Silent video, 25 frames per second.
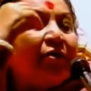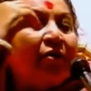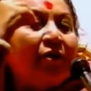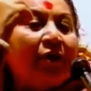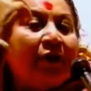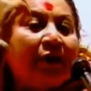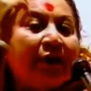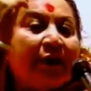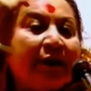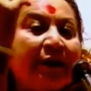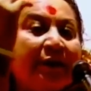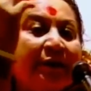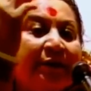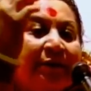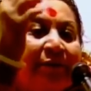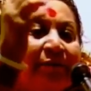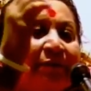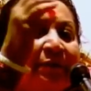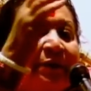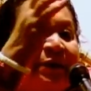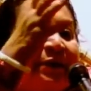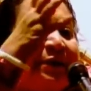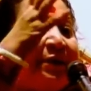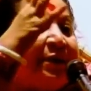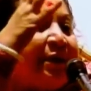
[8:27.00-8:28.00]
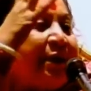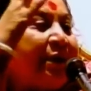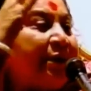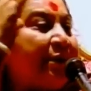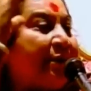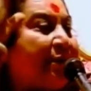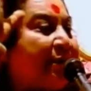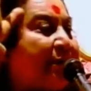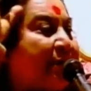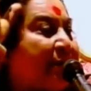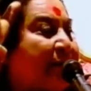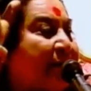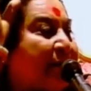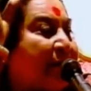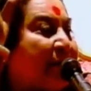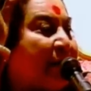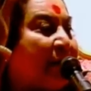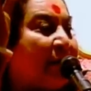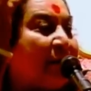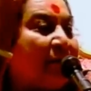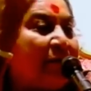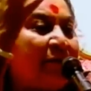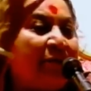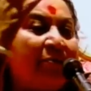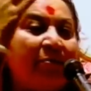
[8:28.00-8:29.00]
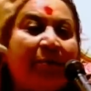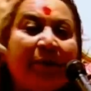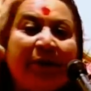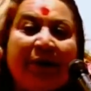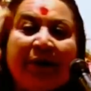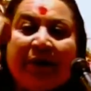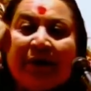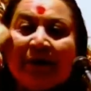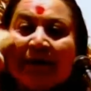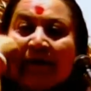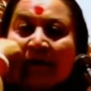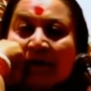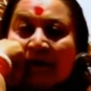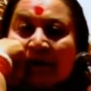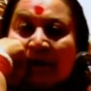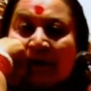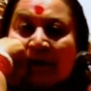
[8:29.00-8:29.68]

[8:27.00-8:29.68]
all kinds of insects, everybody.